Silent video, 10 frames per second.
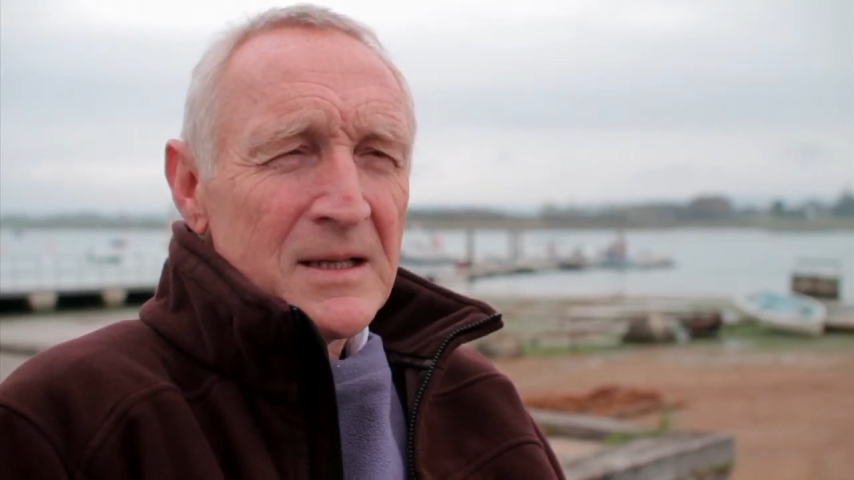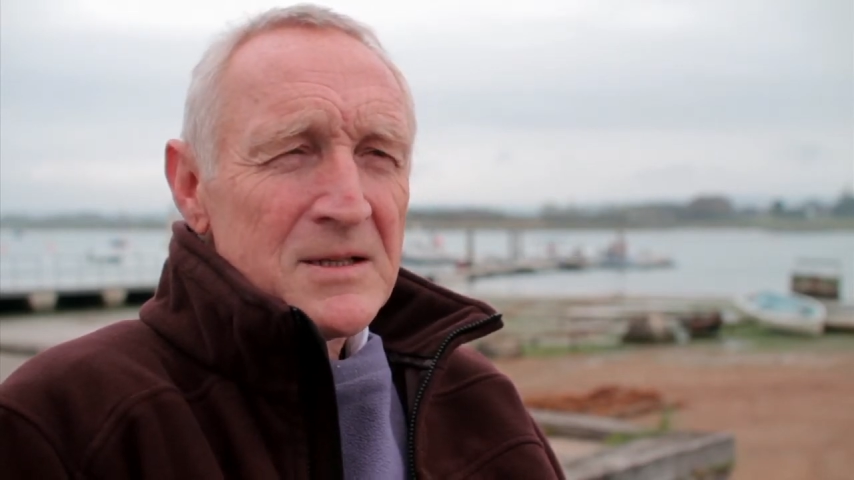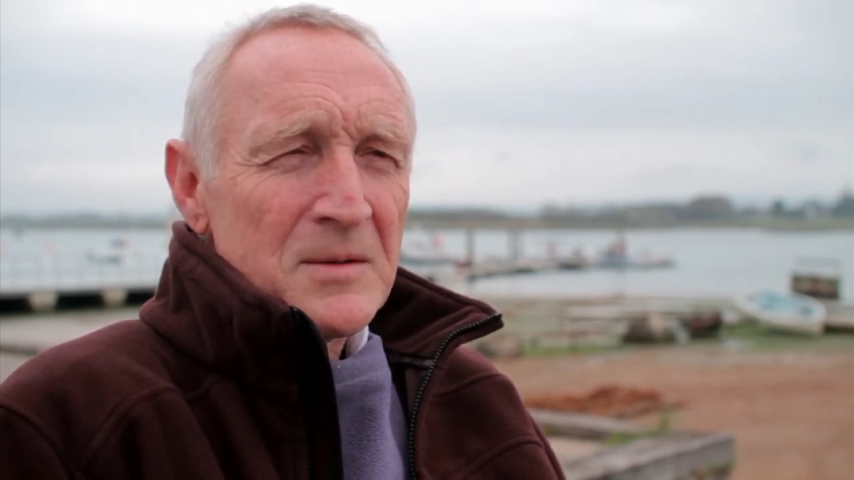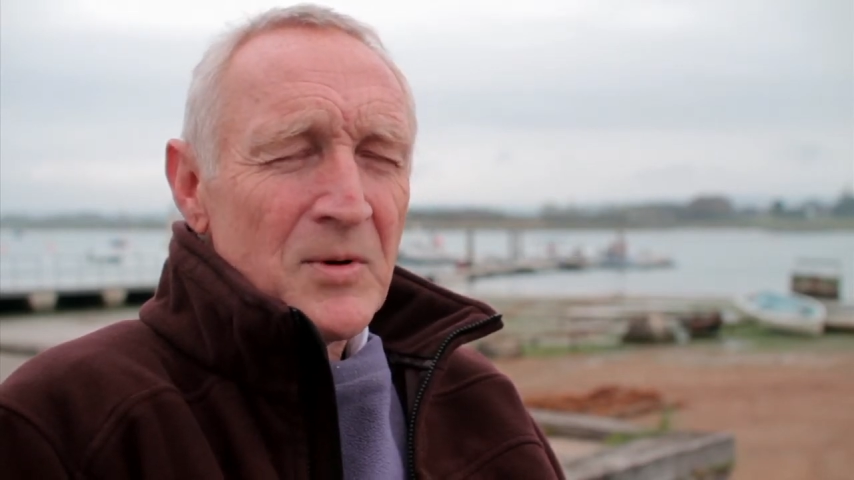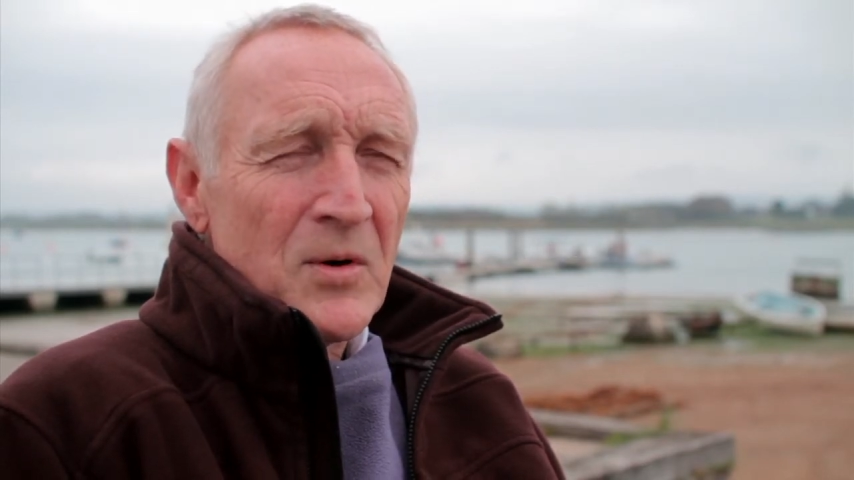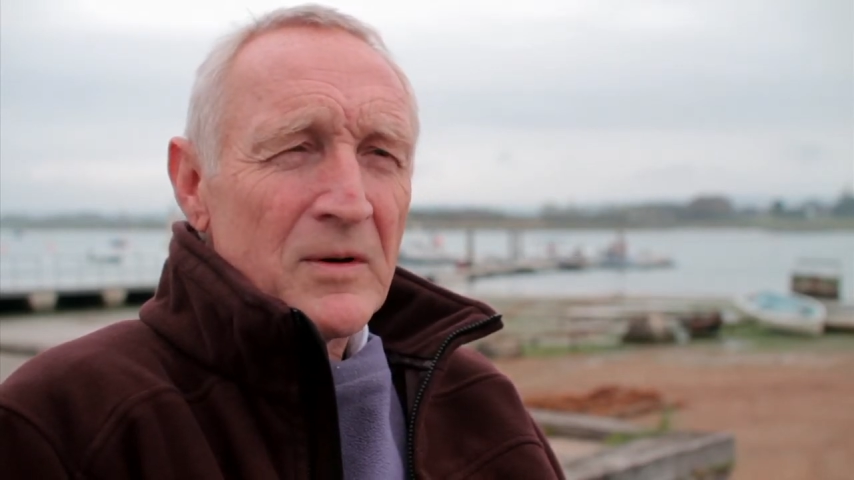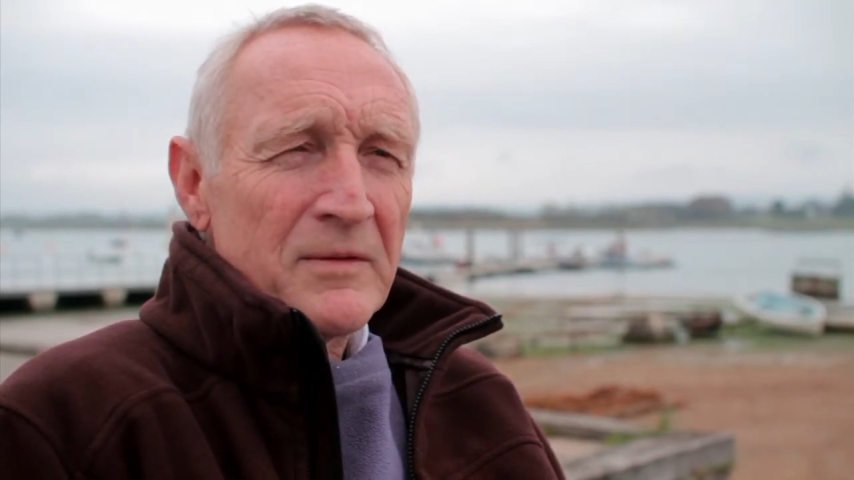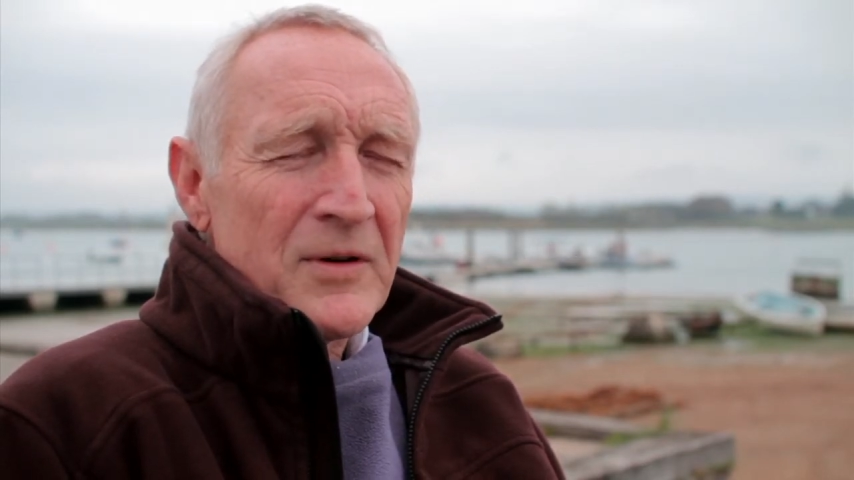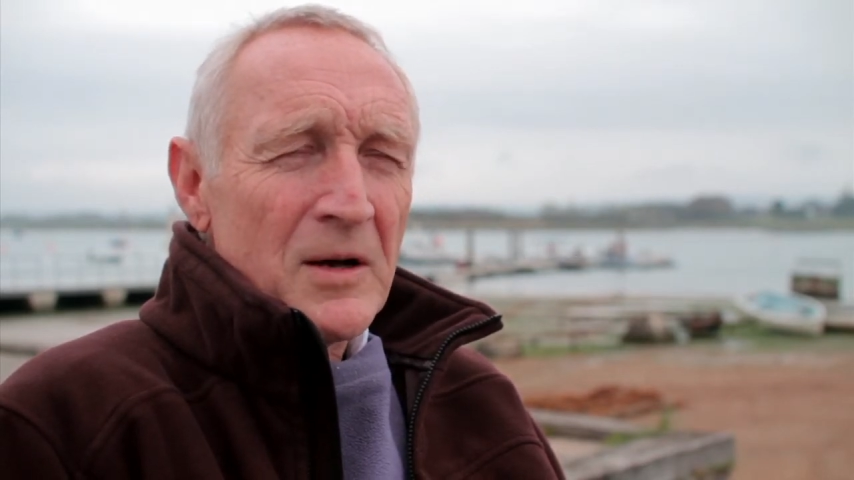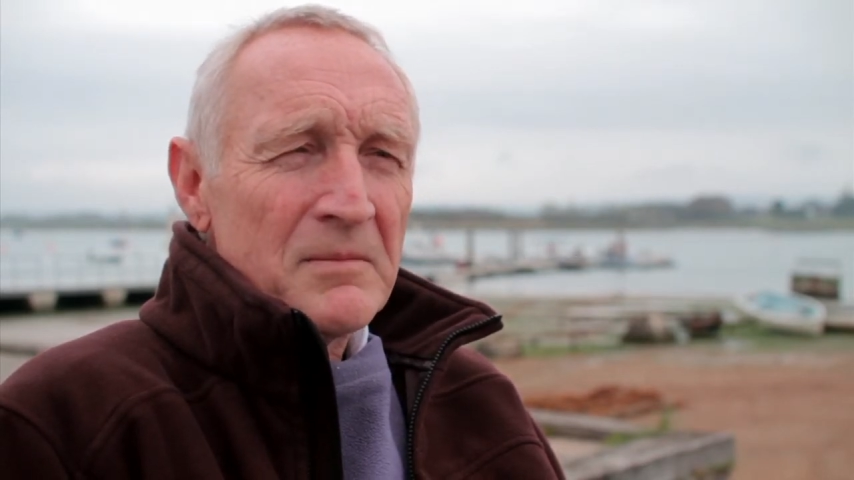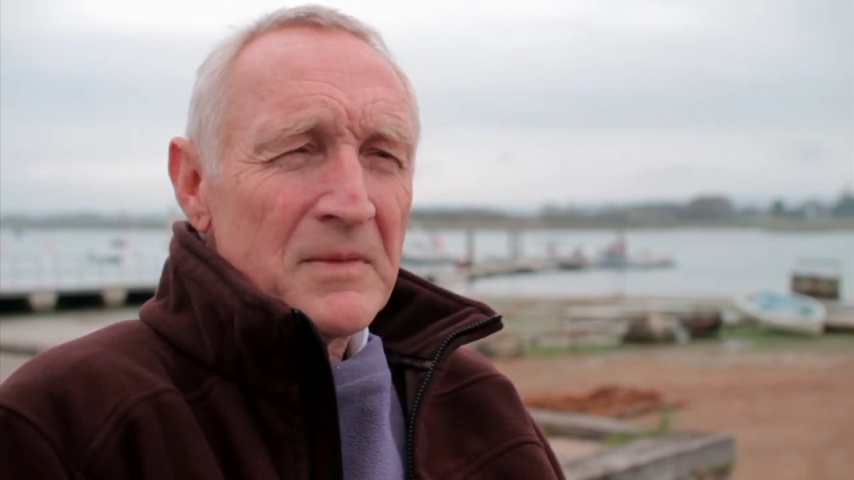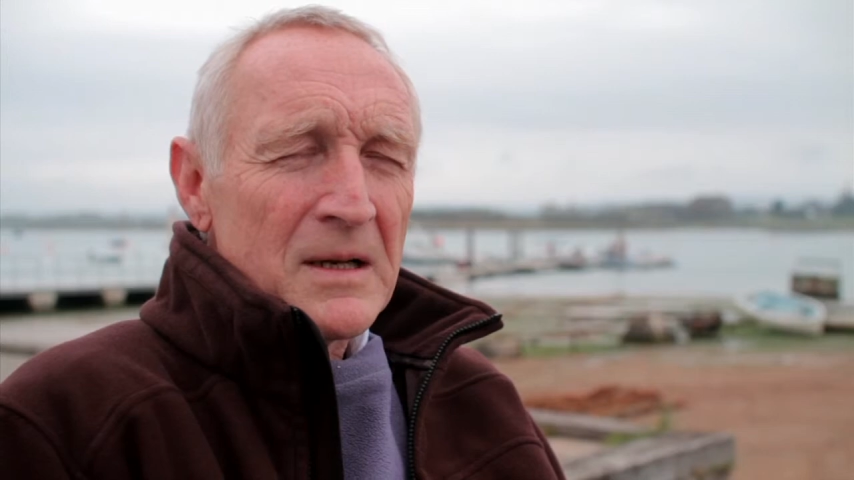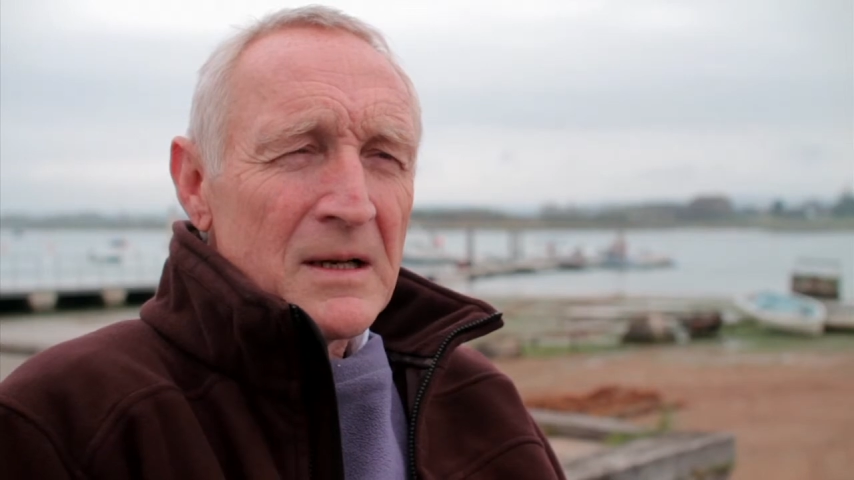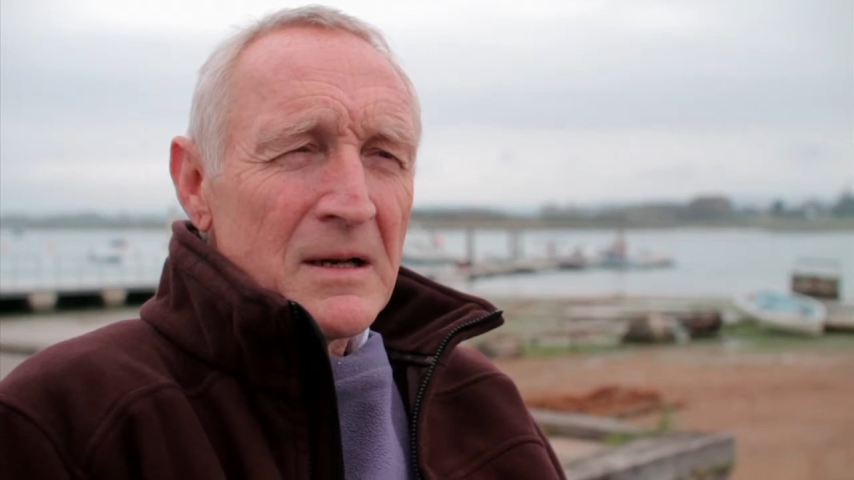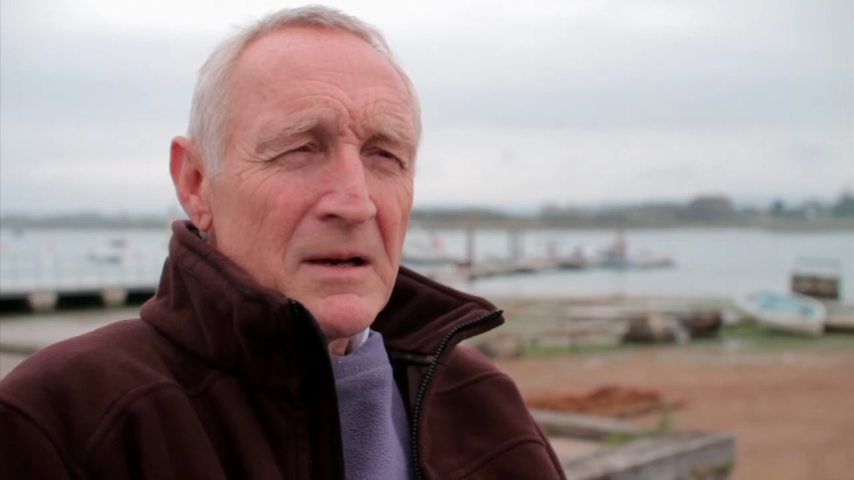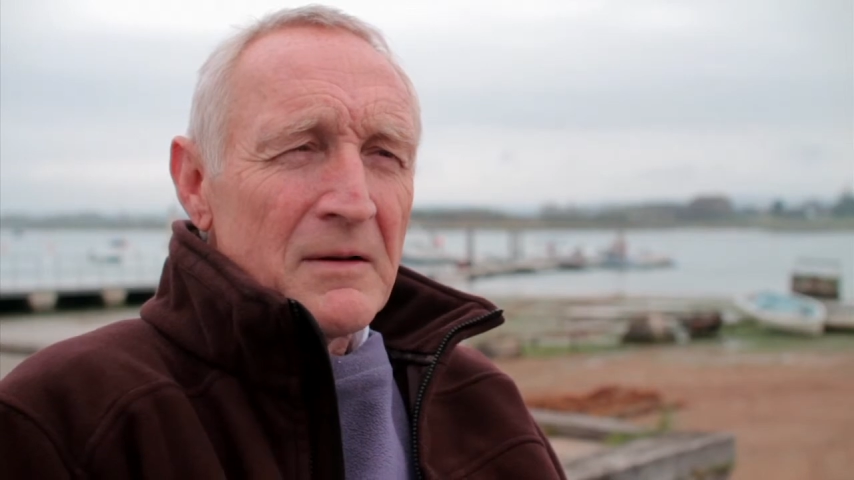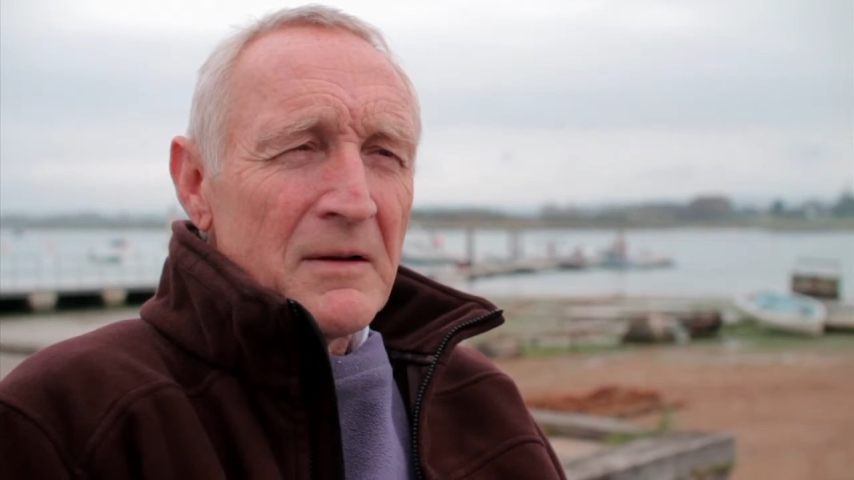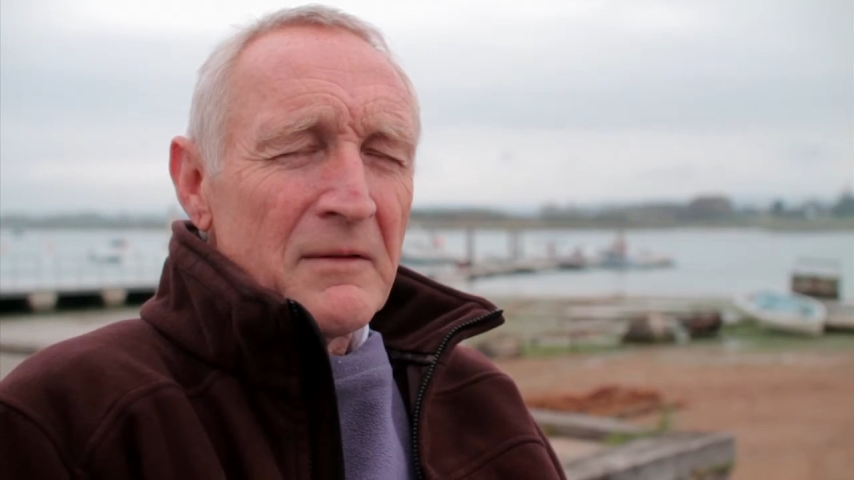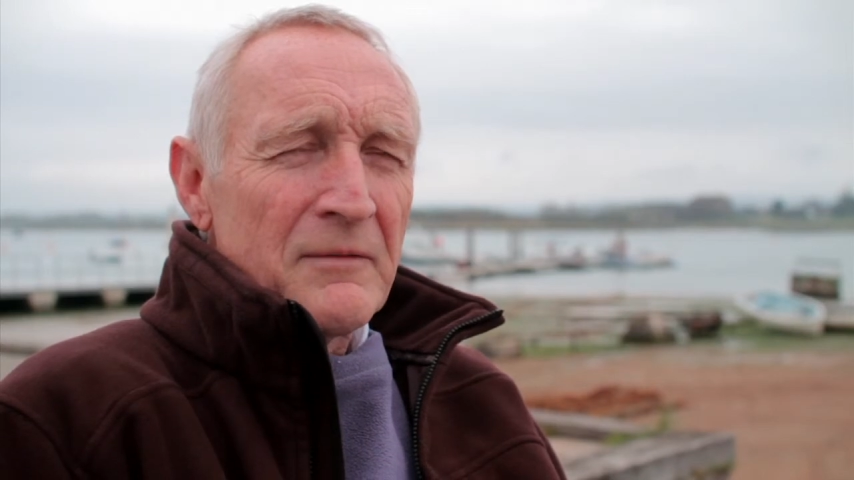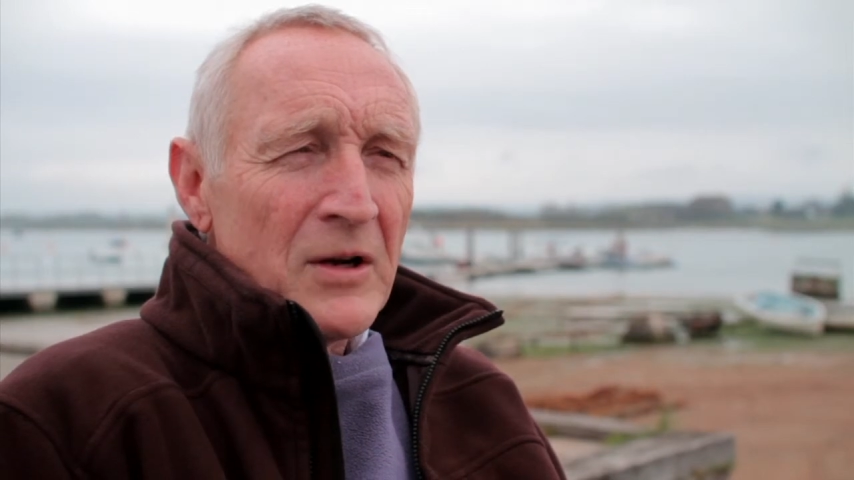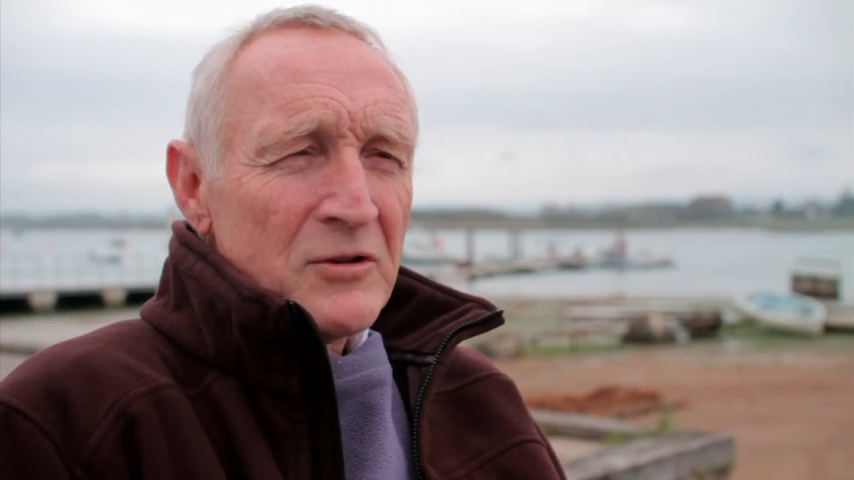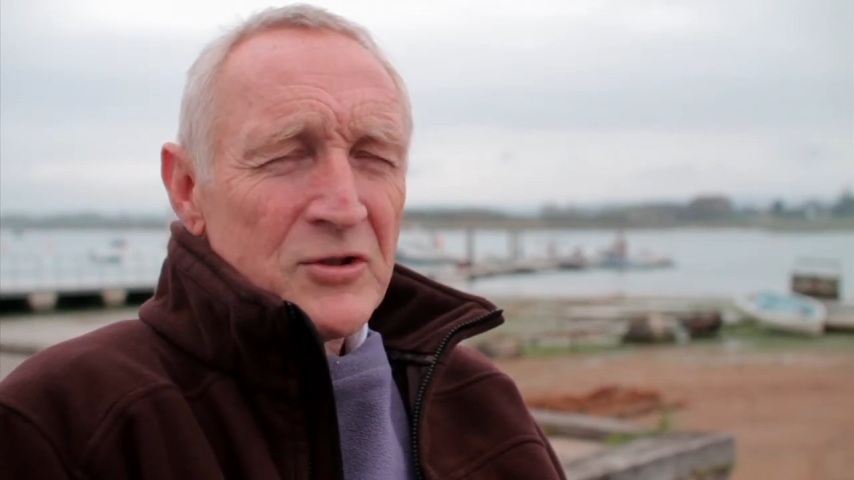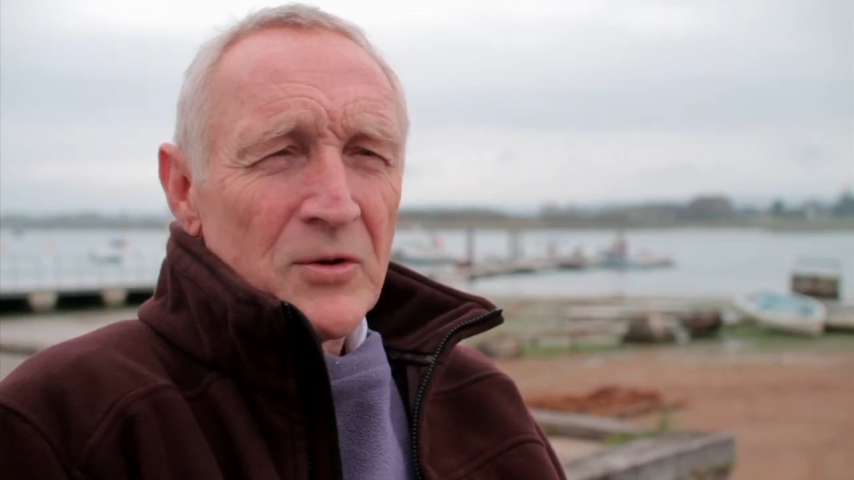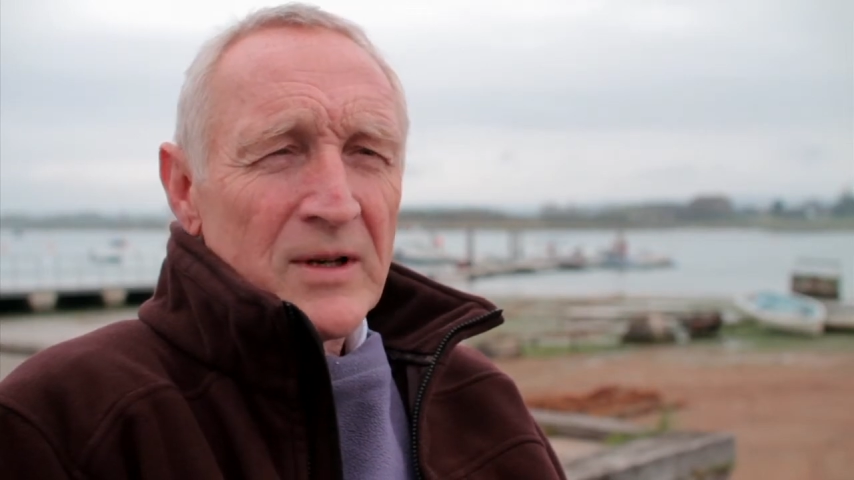support from voluntary